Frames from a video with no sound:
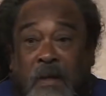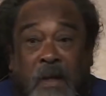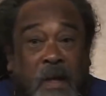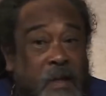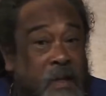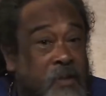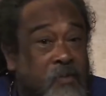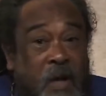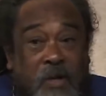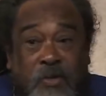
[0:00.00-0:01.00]
and the
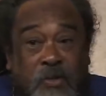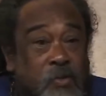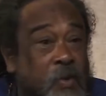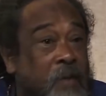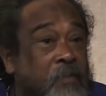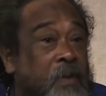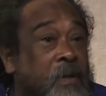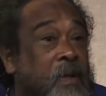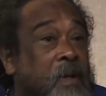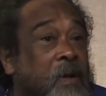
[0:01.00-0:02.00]
interactions you have with